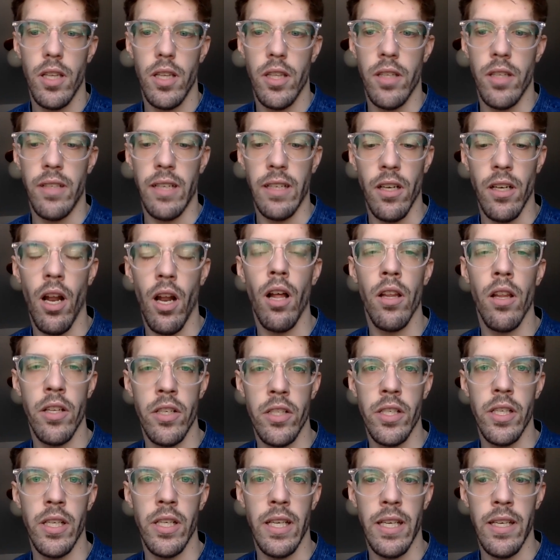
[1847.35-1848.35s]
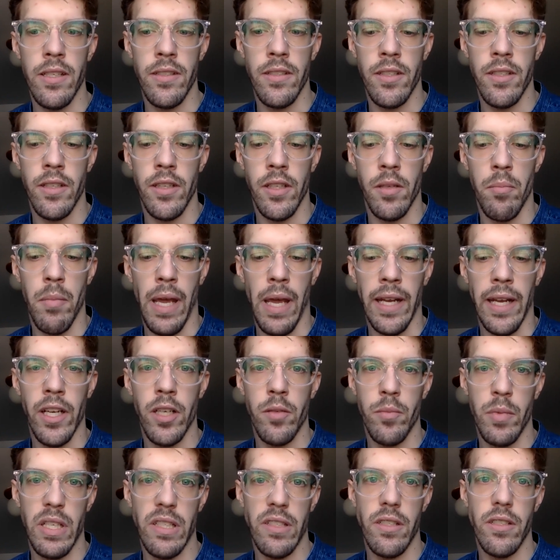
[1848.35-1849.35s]
the technology is in the
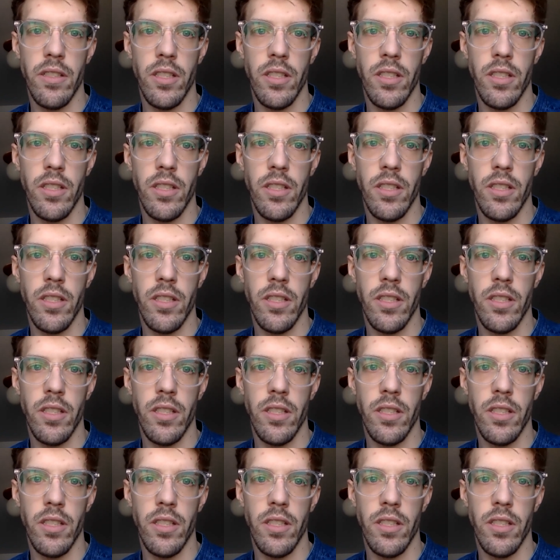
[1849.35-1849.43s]
management